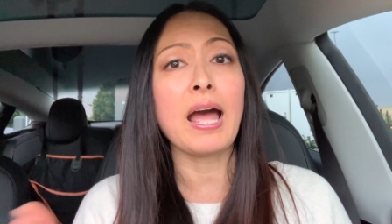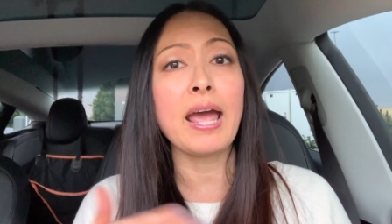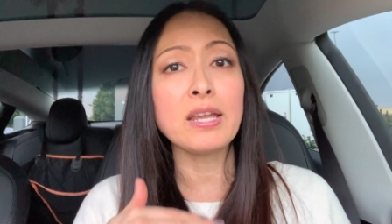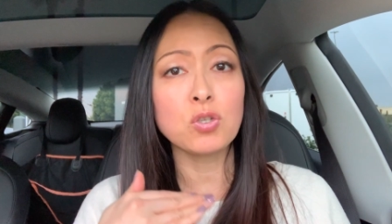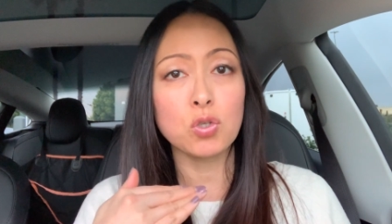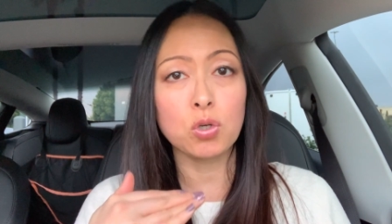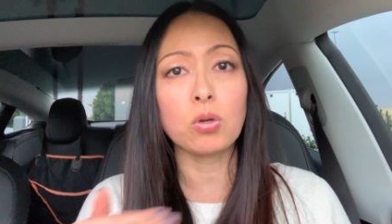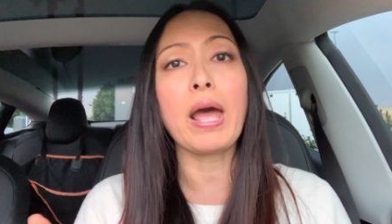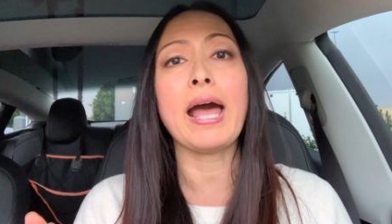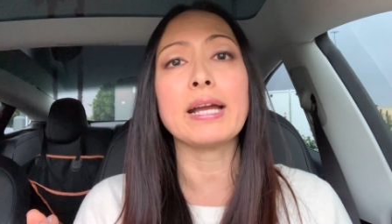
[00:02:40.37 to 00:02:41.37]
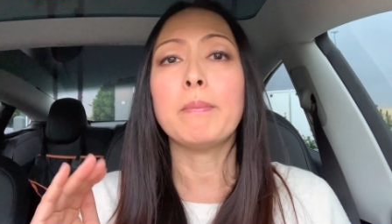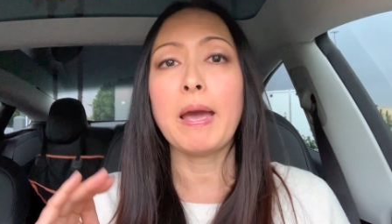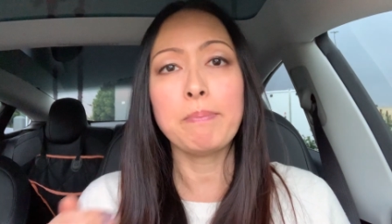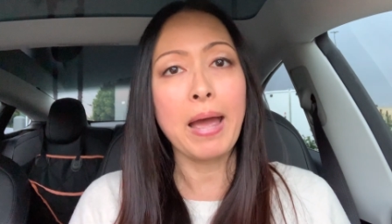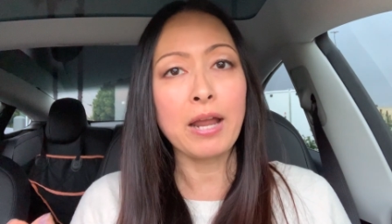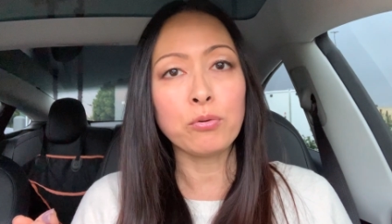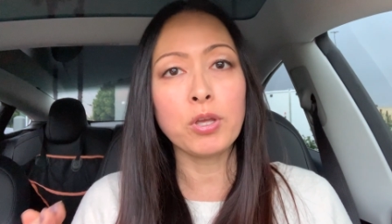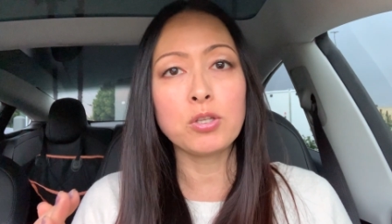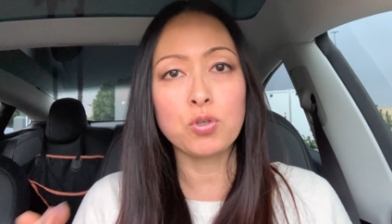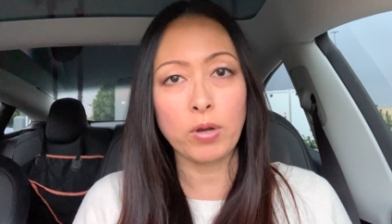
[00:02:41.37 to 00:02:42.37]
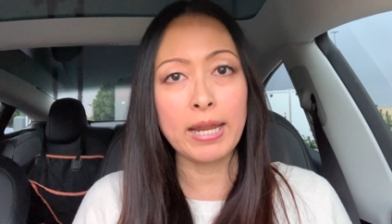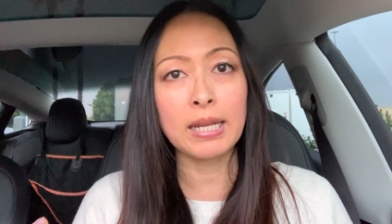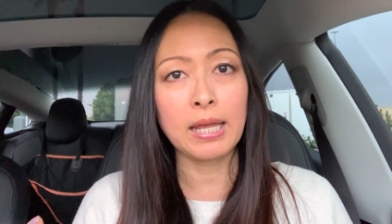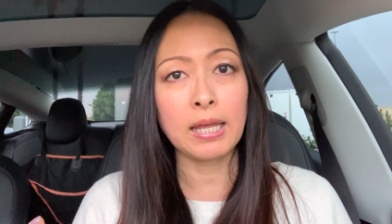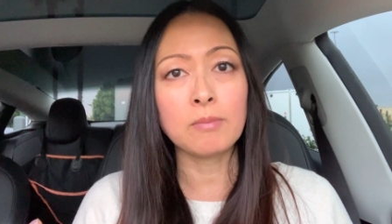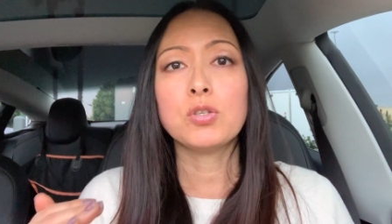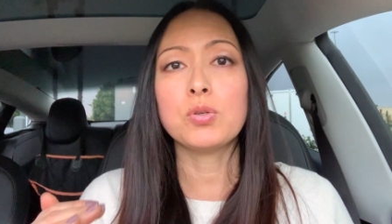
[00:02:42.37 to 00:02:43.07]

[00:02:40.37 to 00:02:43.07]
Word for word: I tracked my battery draining